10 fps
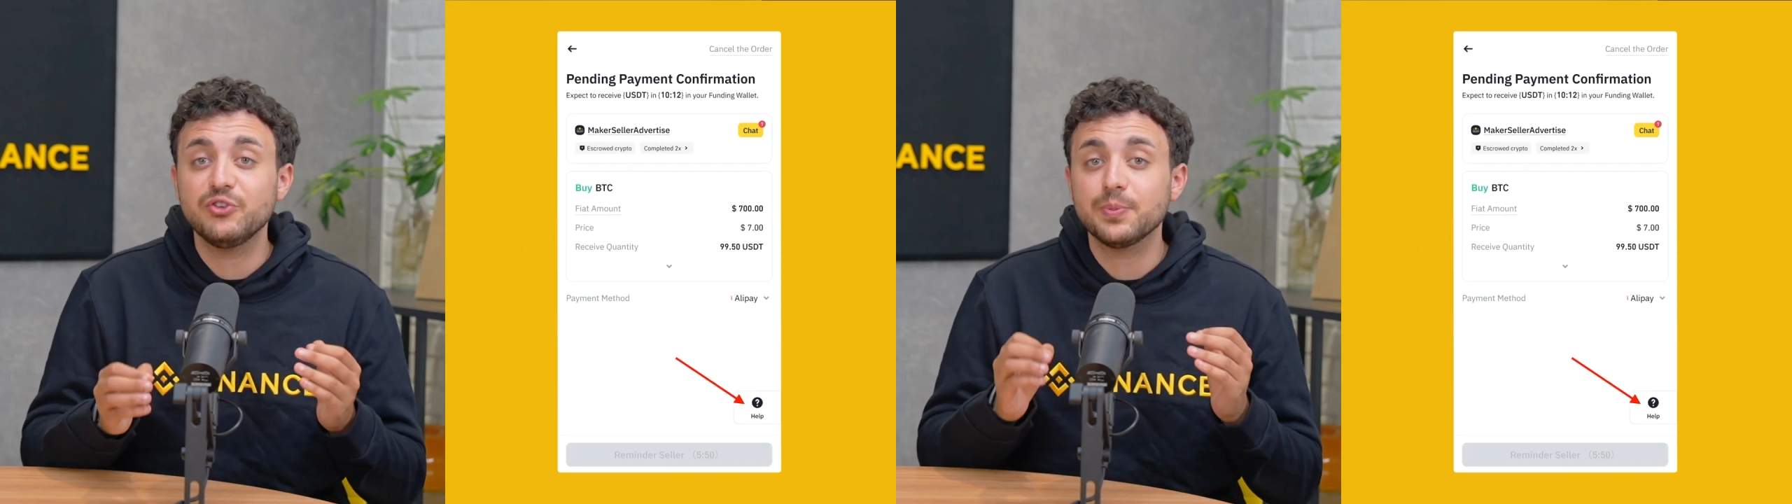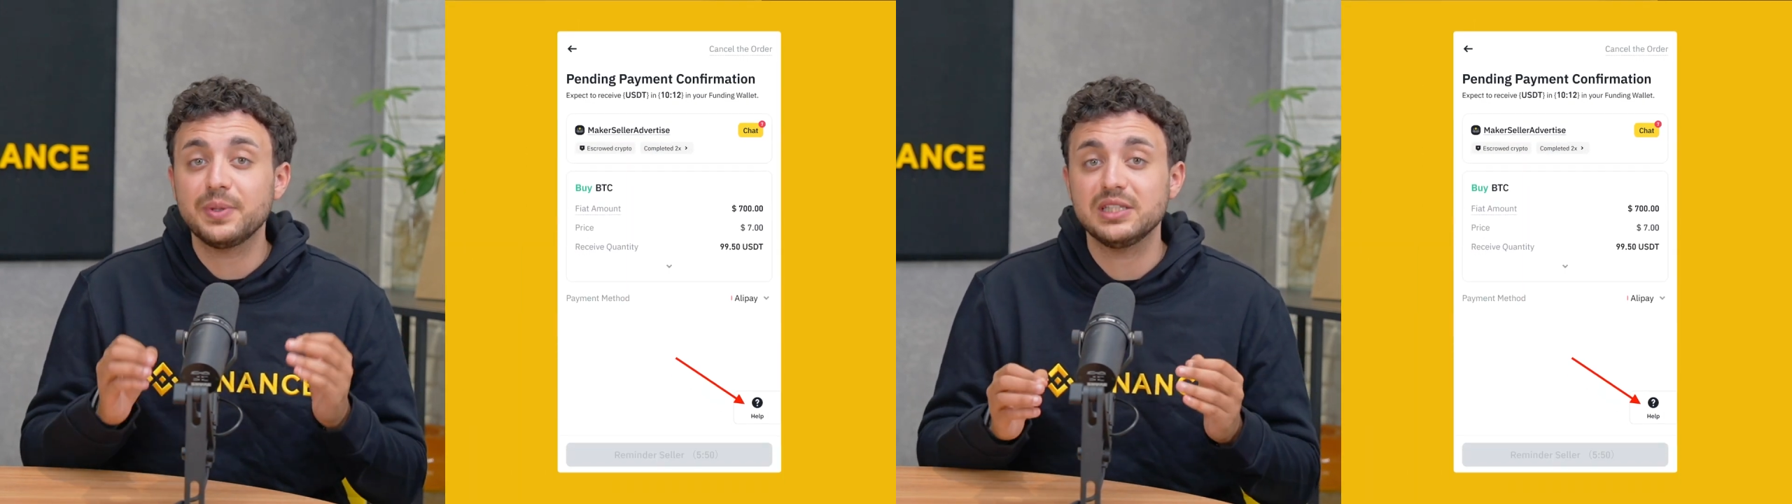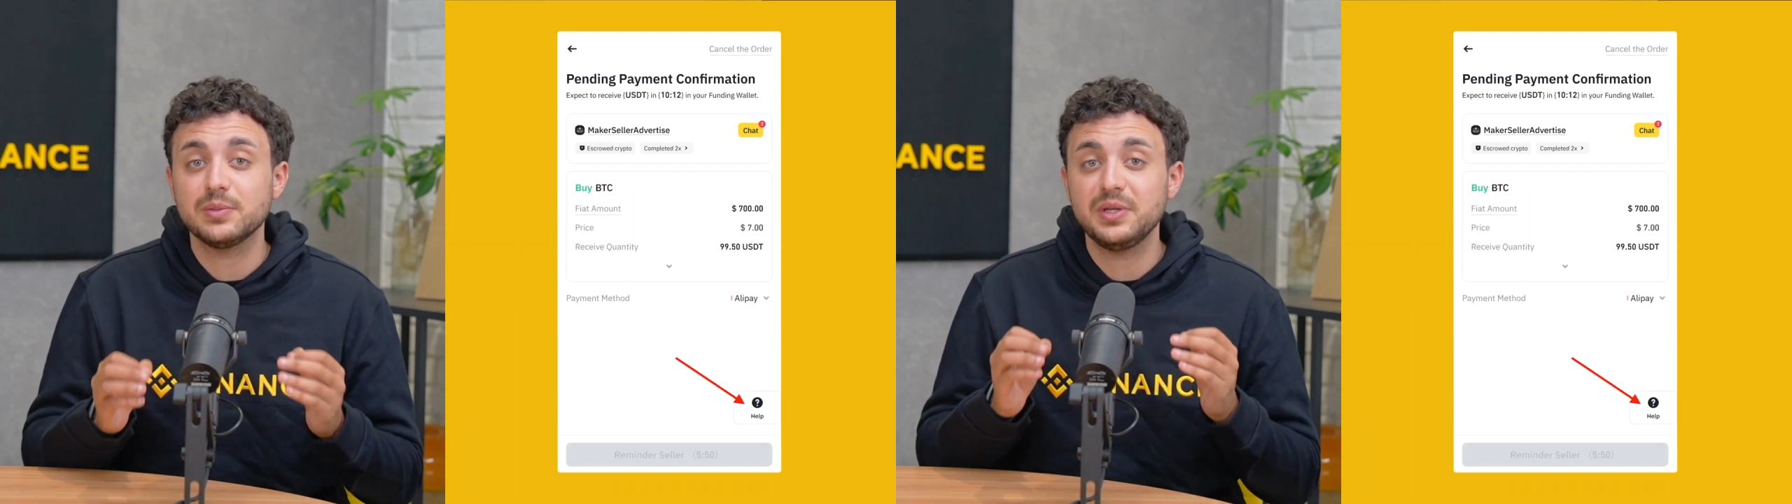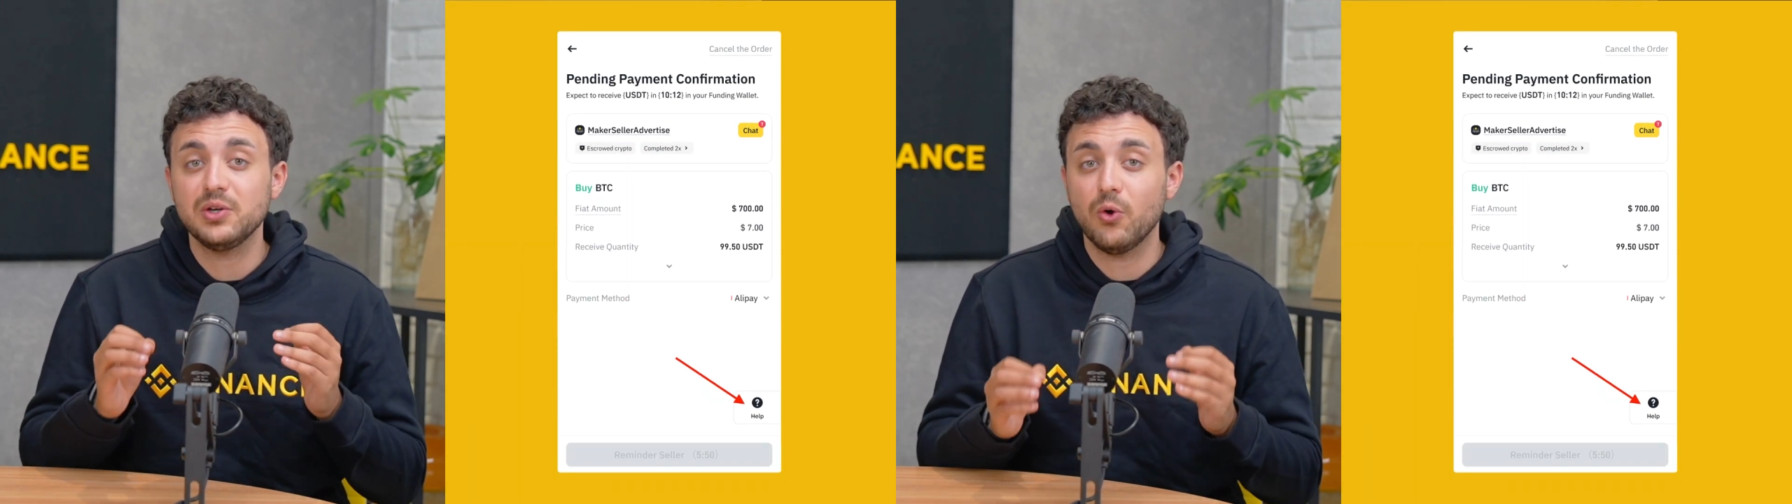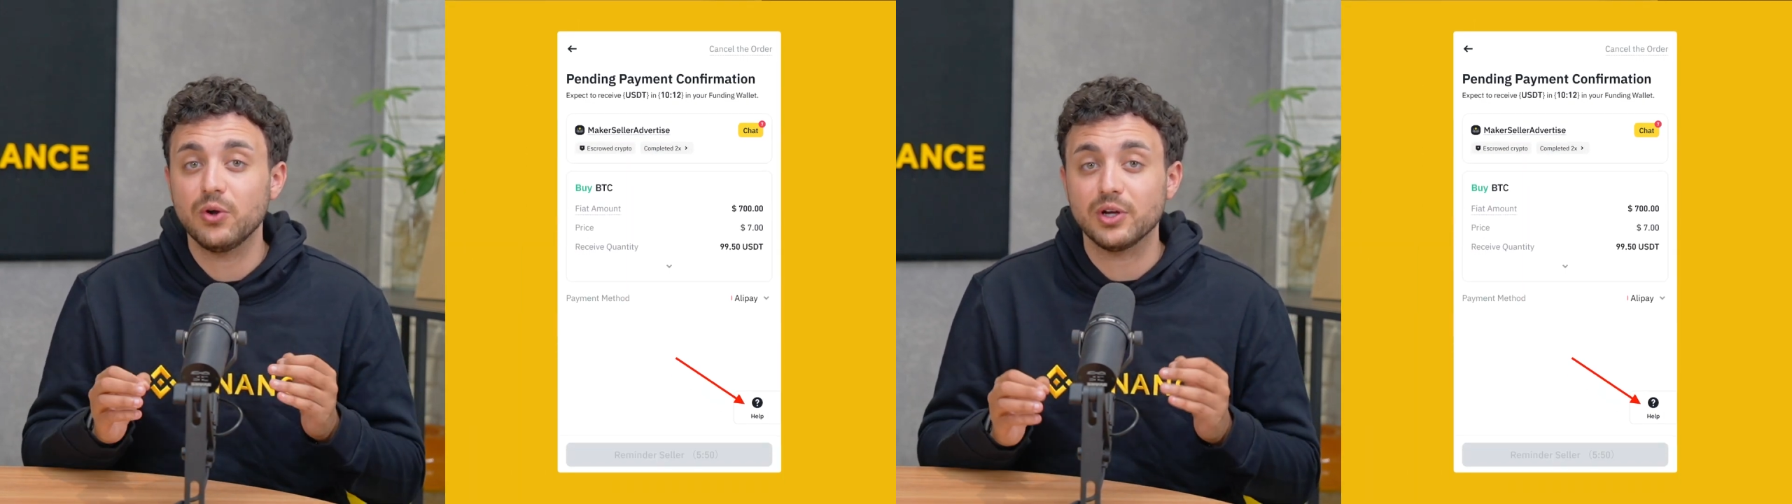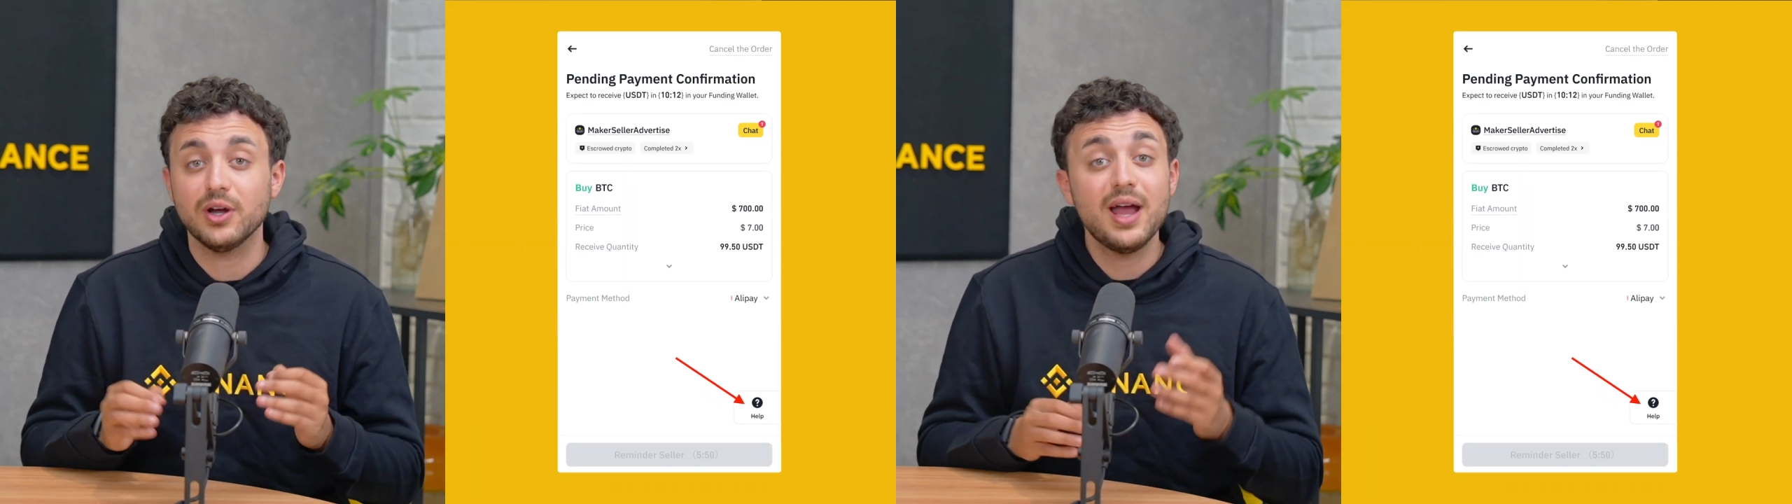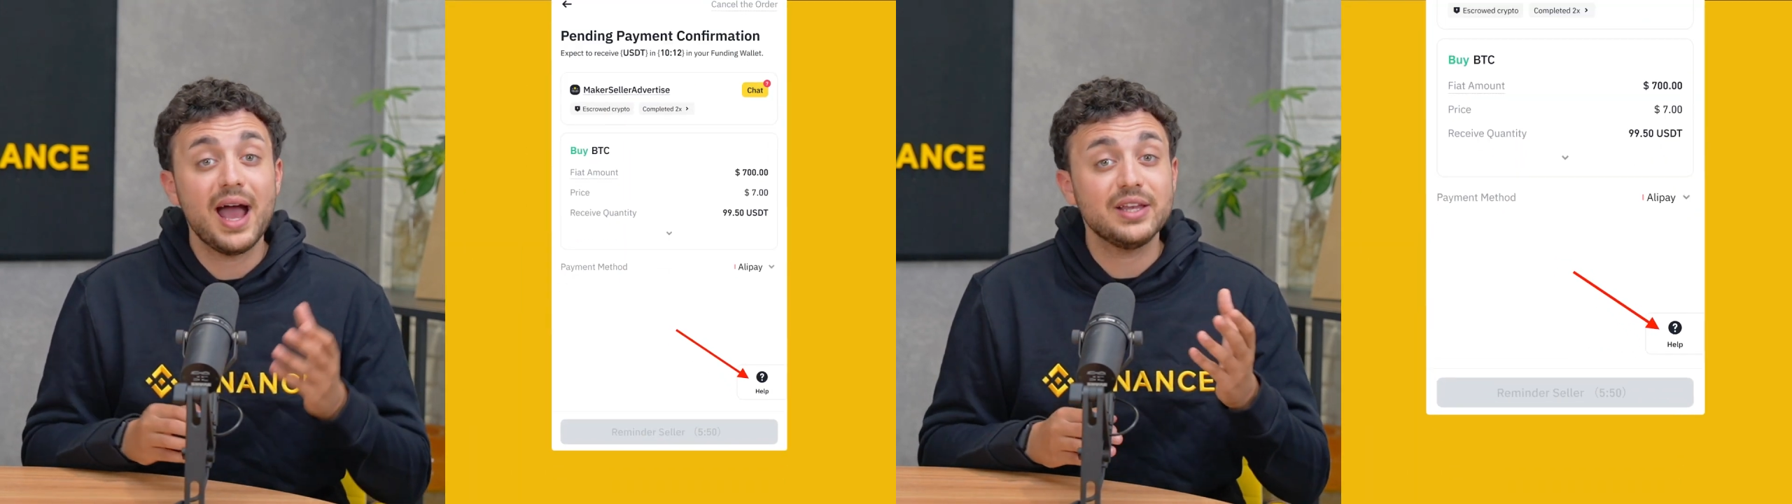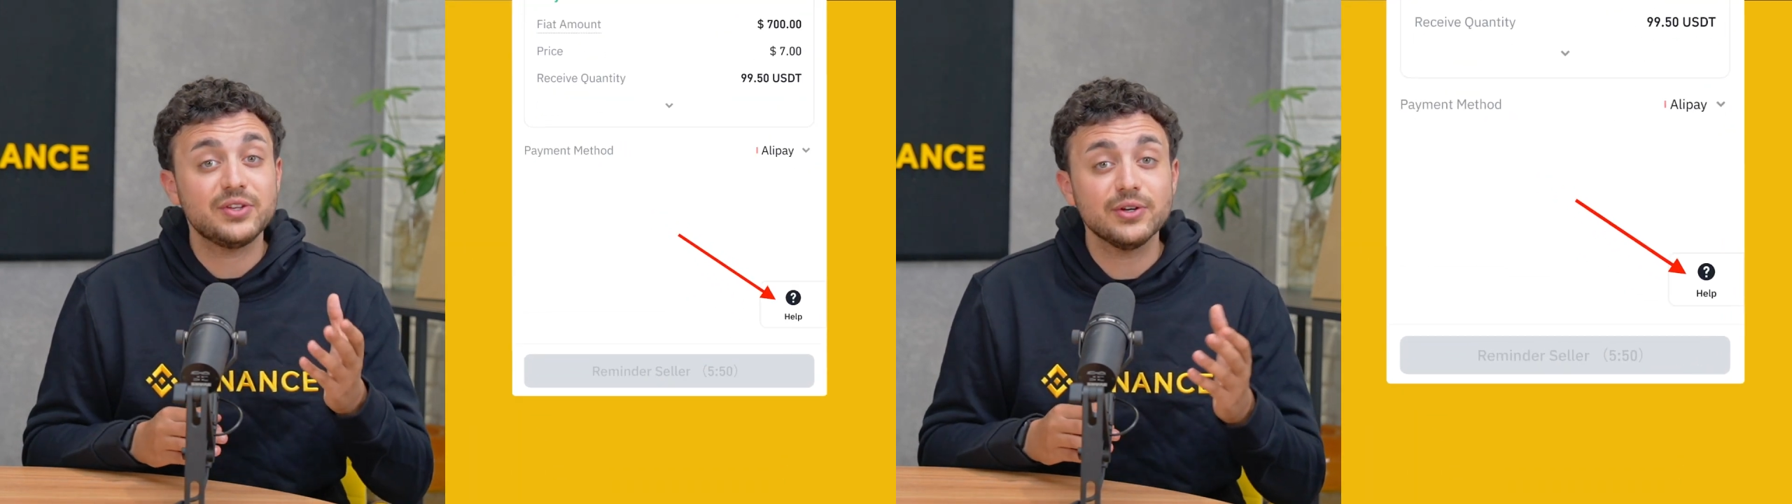P2P order
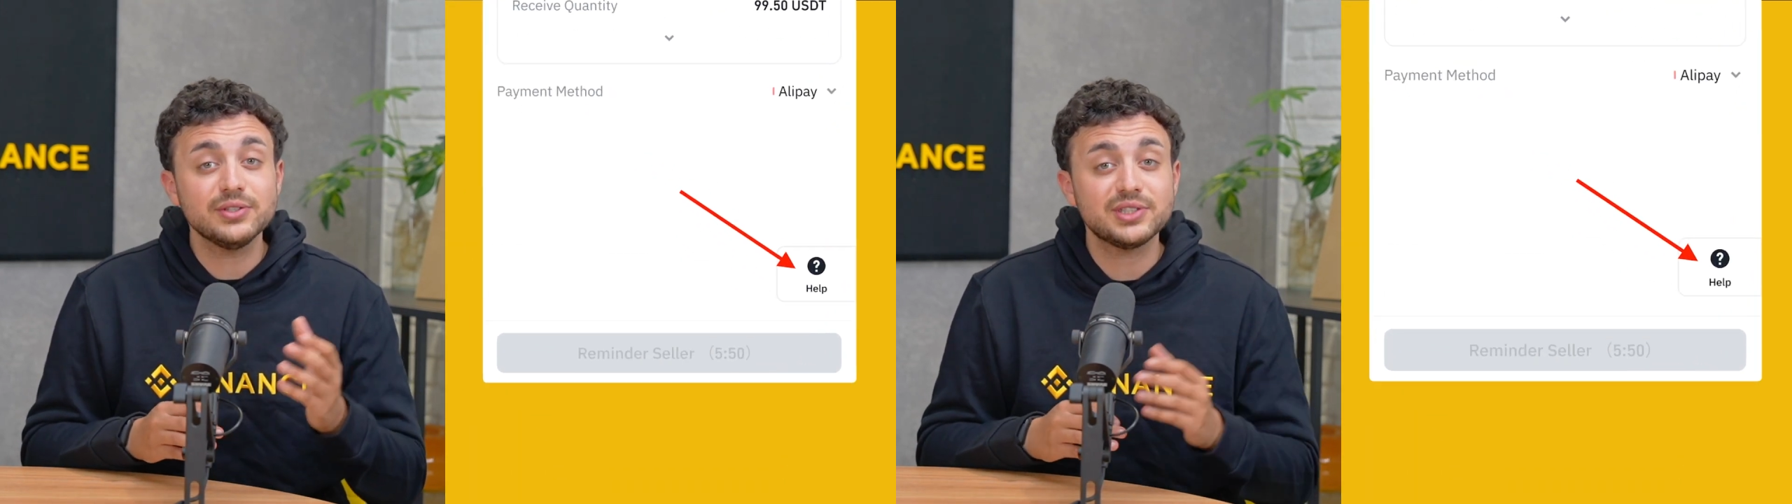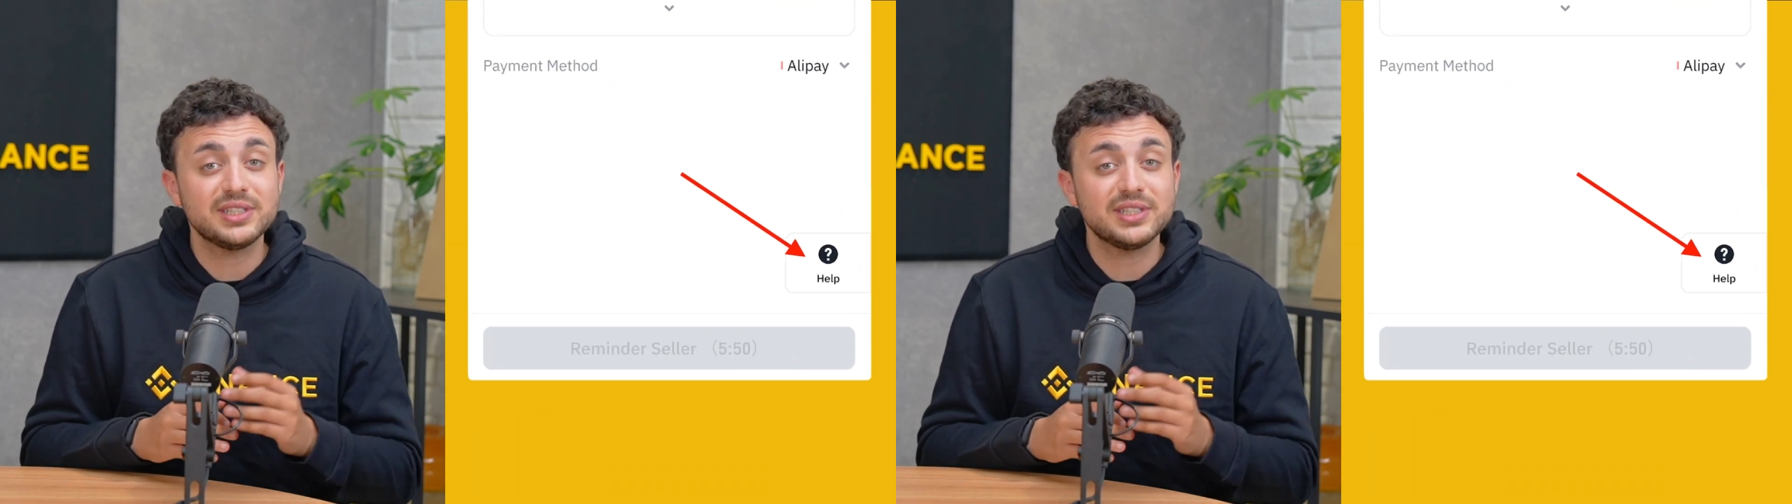and you'll see